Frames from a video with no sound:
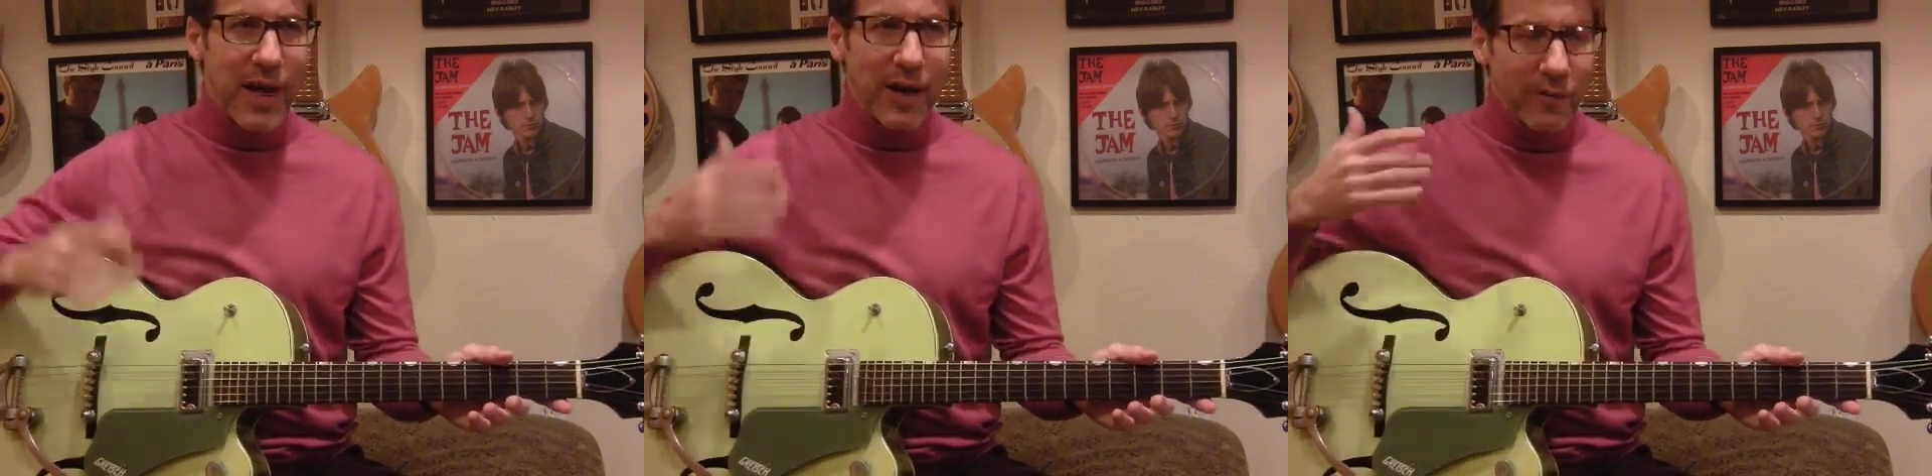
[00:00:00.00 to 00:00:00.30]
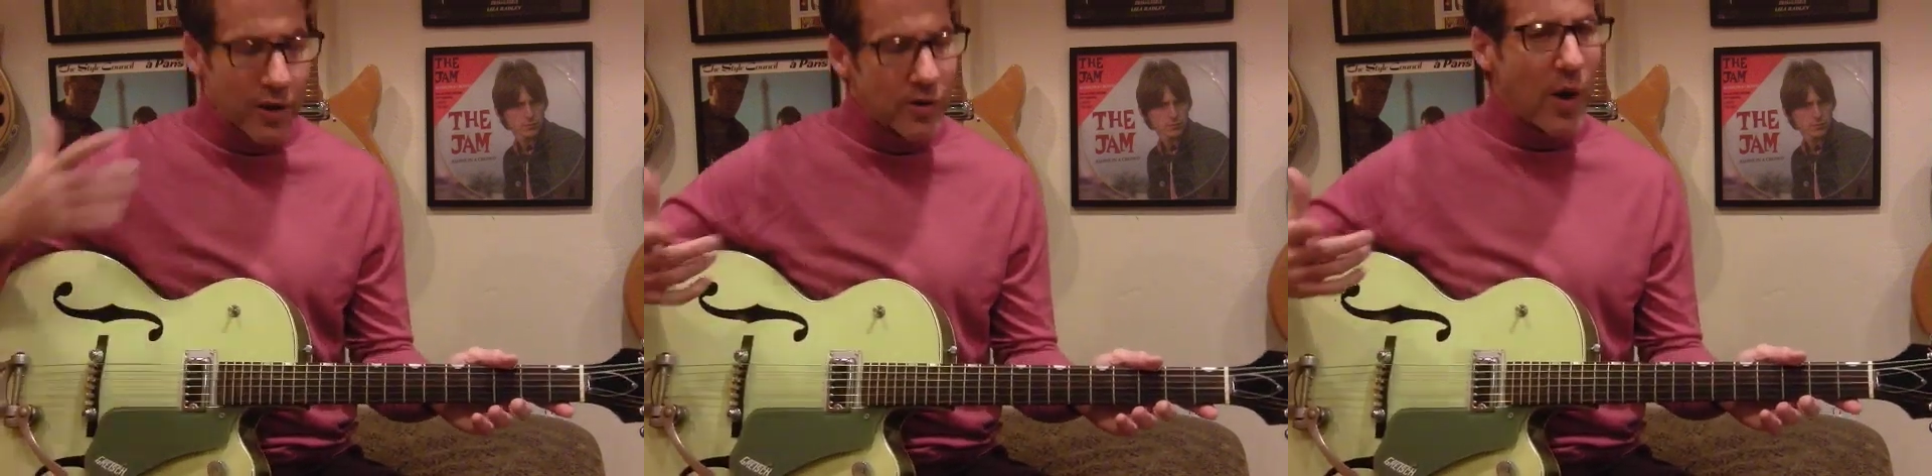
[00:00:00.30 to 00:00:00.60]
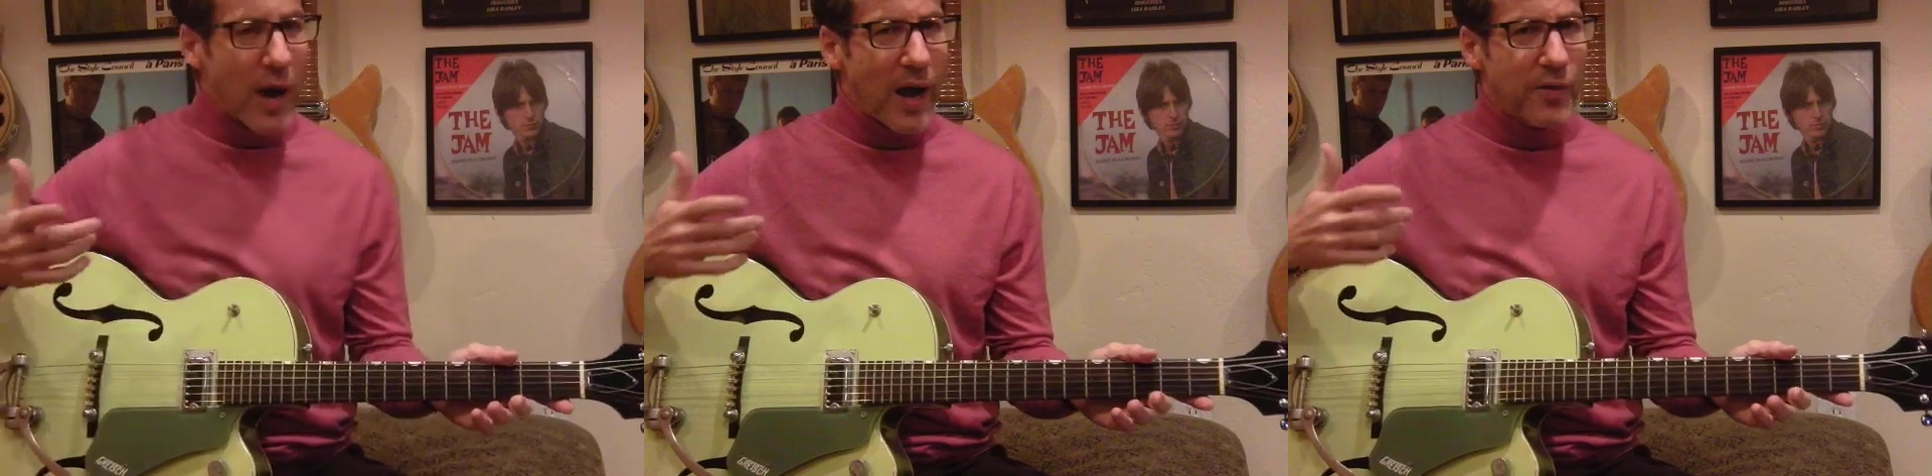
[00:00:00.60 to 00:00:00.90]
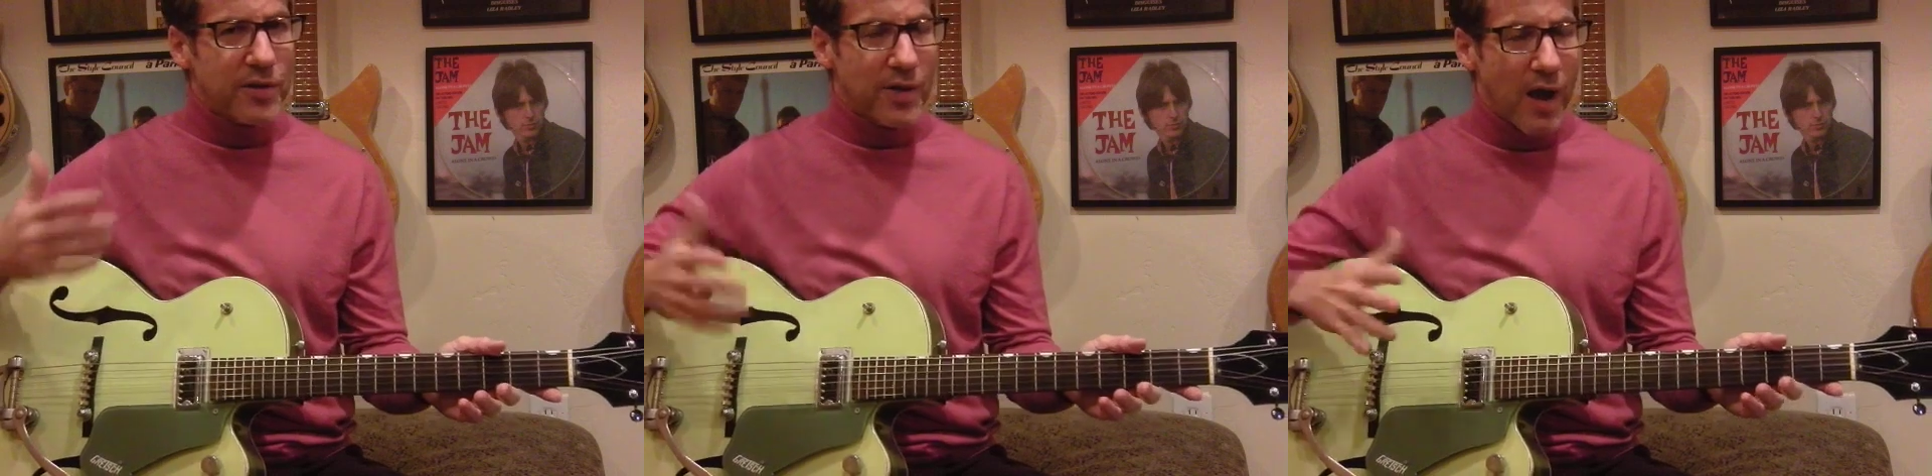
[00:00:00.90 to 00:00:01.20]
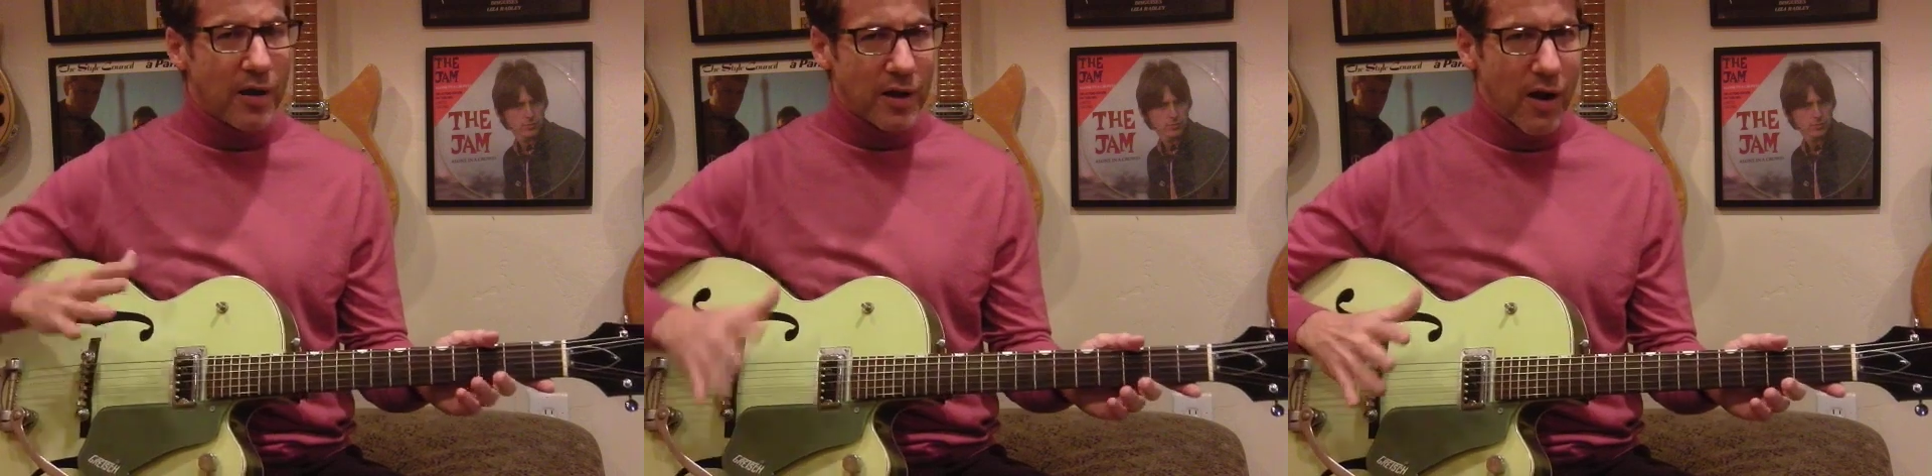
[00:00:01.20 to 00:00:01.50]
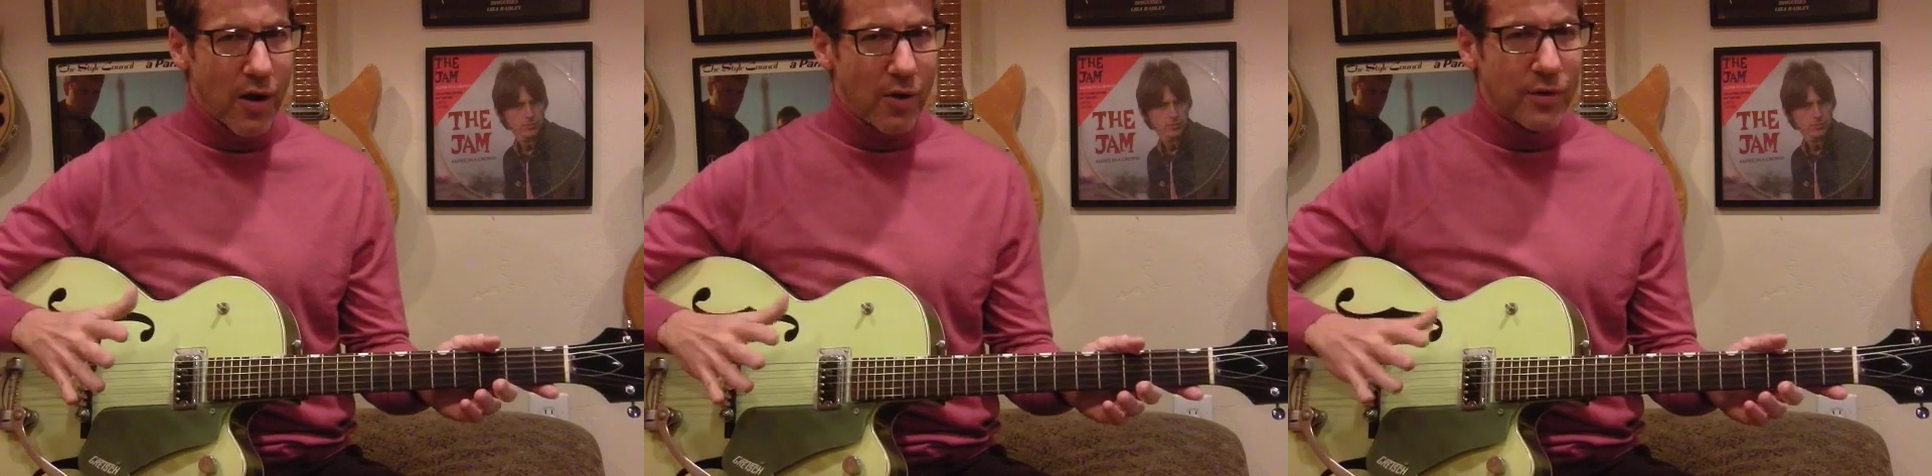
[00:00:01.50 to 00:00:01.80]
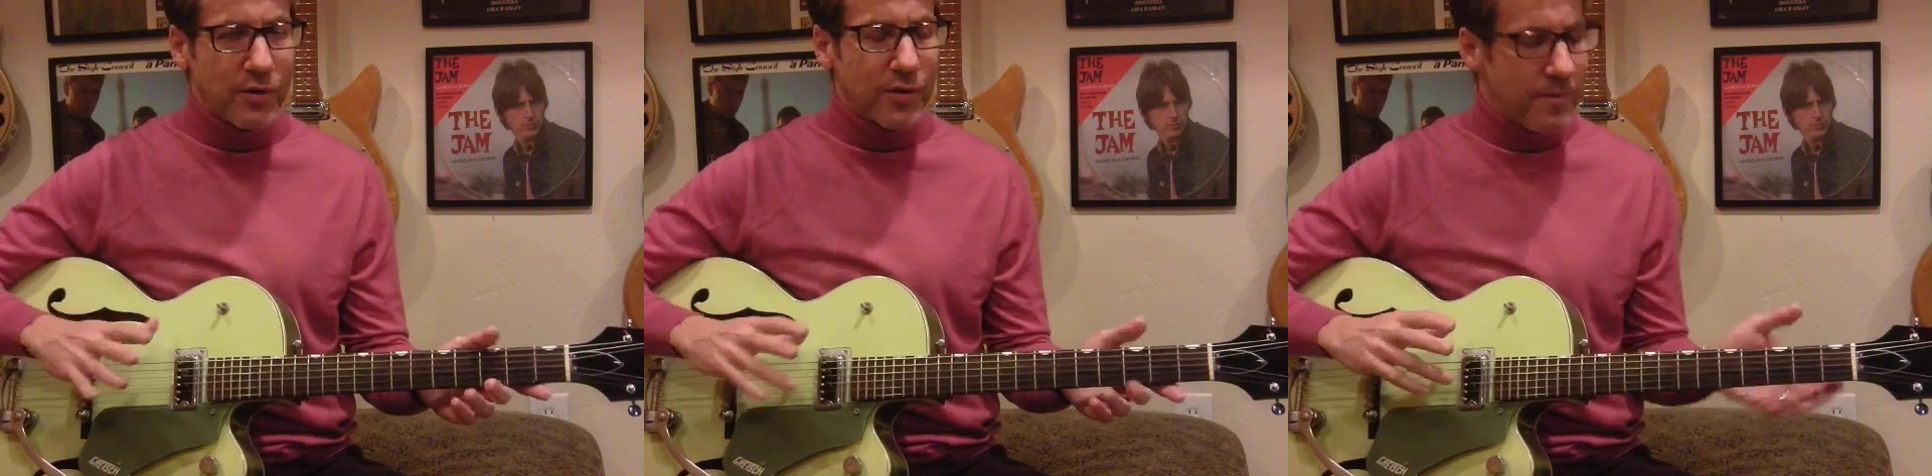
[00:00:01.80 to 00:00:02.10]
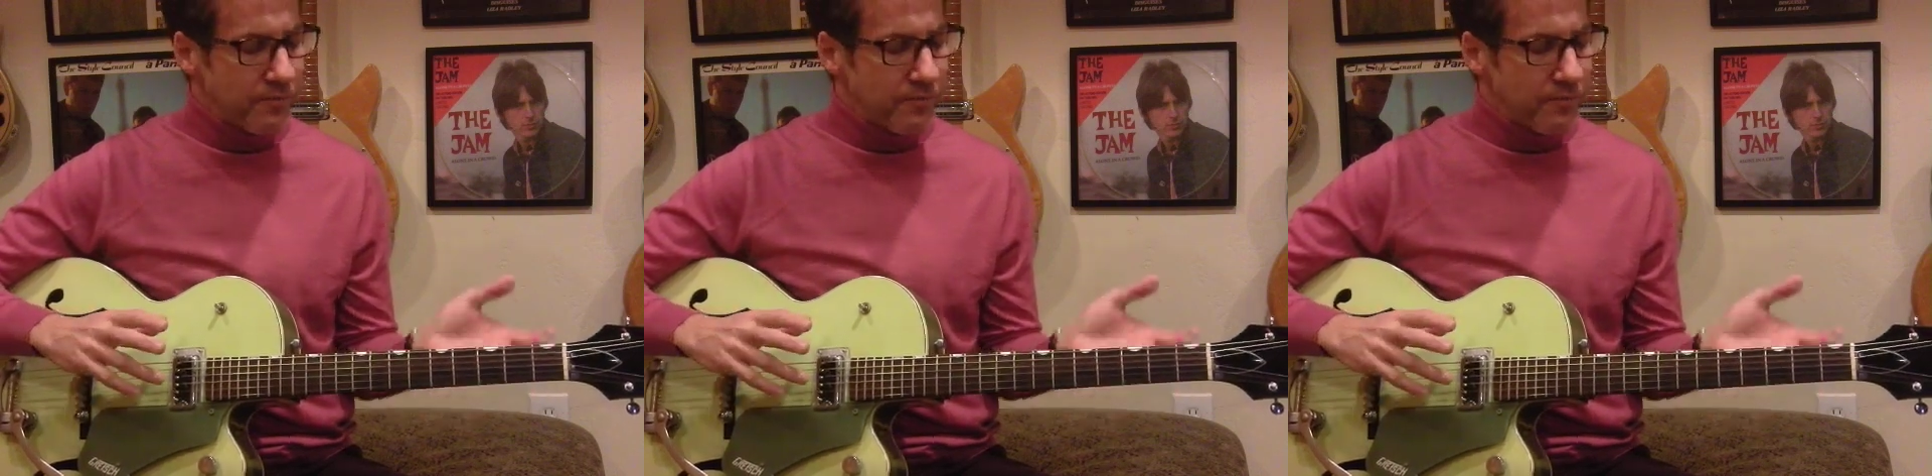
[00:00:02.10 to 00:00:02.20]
And if you know how the song goes,